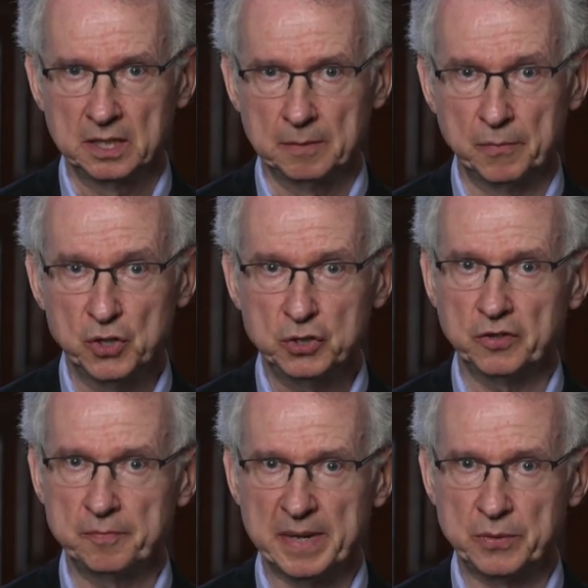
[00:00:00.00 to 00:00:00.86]
Most
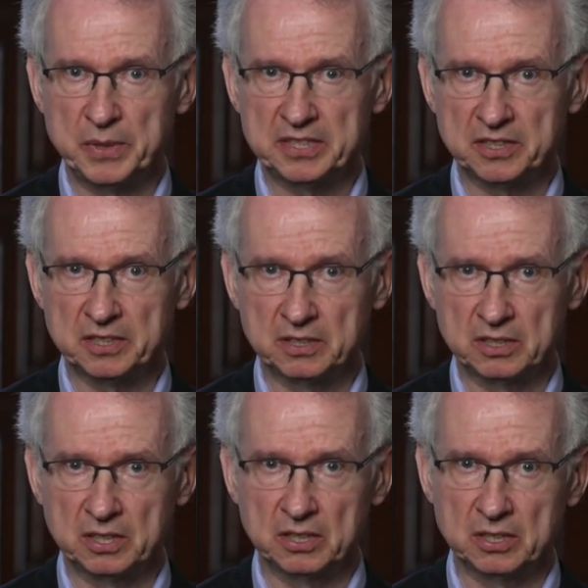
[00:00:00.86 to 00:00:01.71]
of my
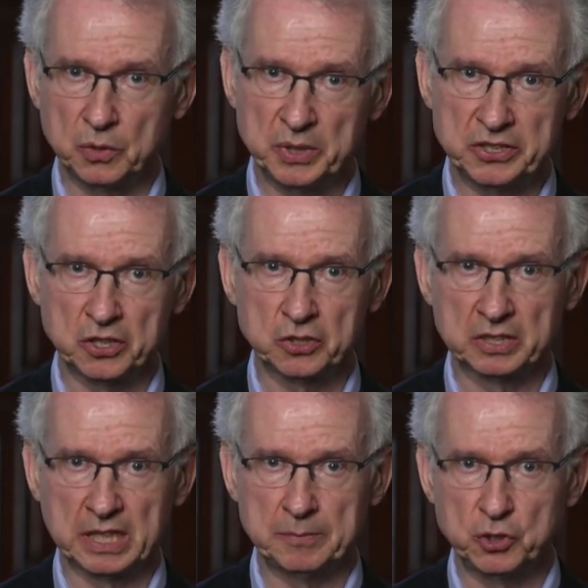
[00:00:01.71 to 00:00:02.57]
recent research
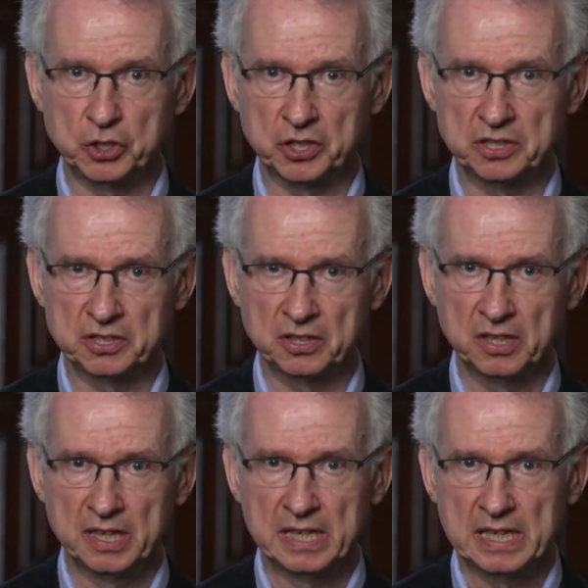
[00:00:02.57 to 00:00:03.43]
contributions
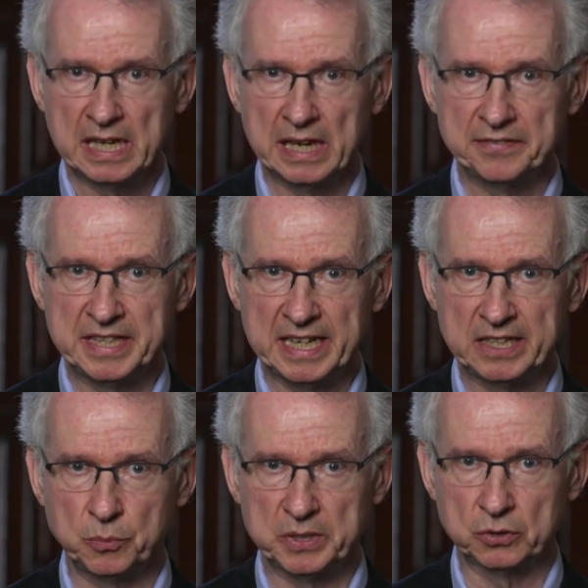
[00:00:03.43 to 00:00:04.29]
have
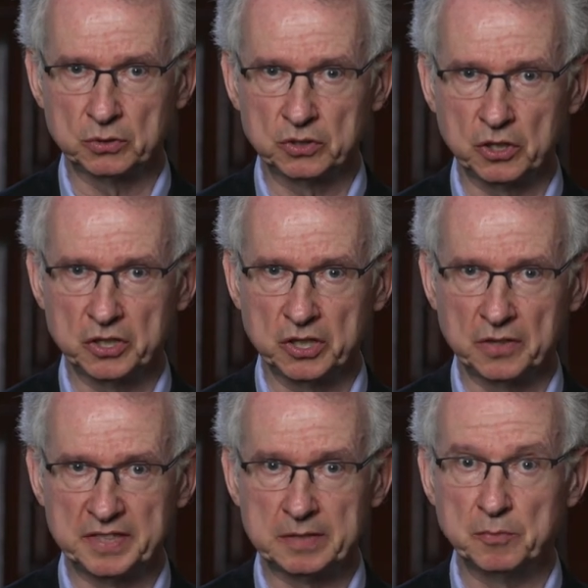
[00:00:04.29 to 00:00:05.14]
dealt with the construction
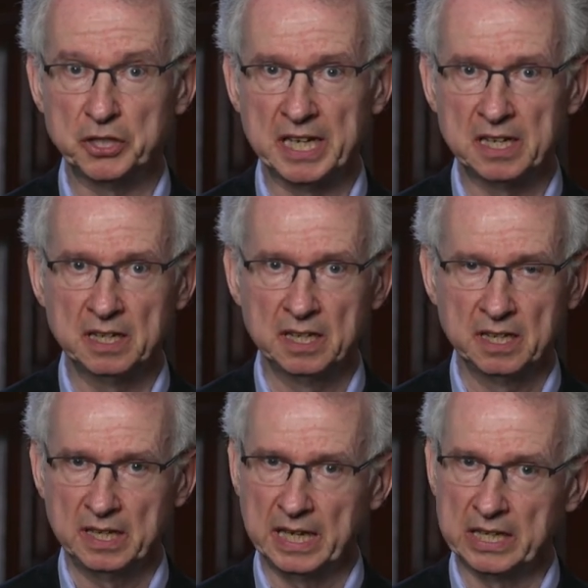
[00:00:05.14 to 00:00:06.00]
of this model
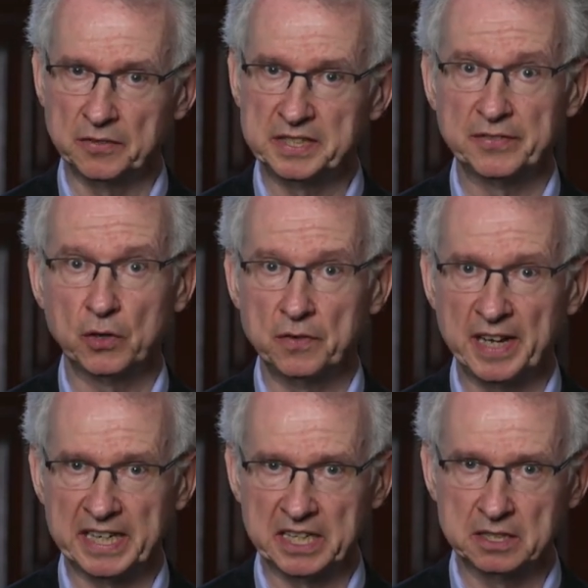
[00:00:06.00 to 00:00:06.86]
and of several
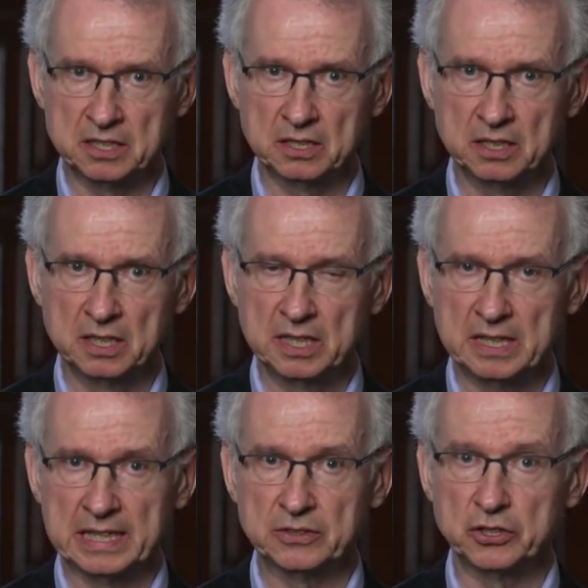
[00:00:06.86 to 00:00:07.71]
variants
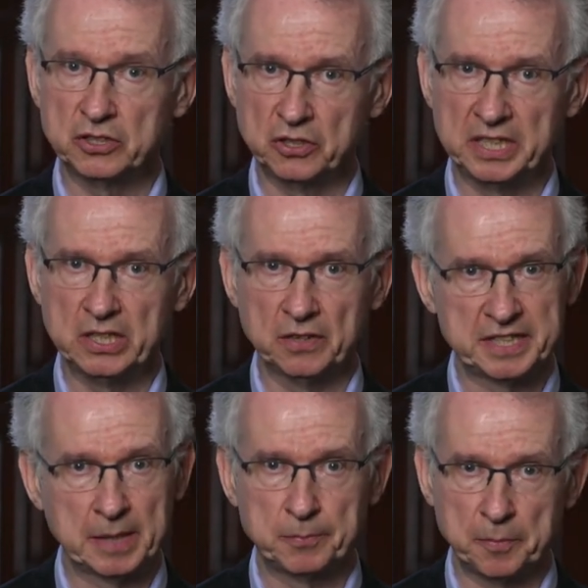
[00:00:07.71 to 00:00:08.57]
and the study of
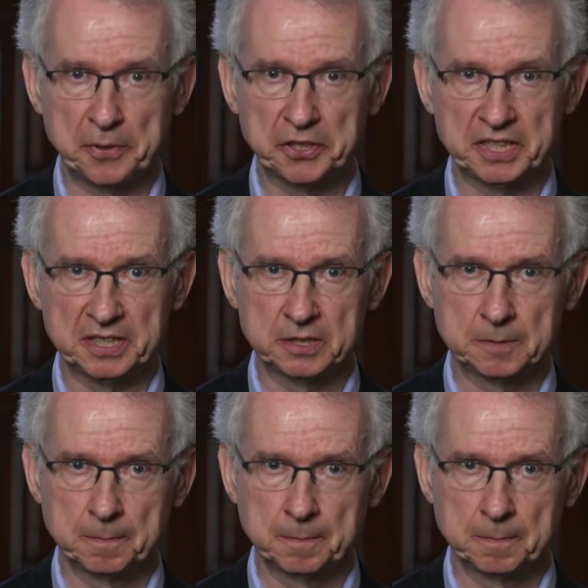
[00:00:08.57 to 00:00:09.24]
their properties.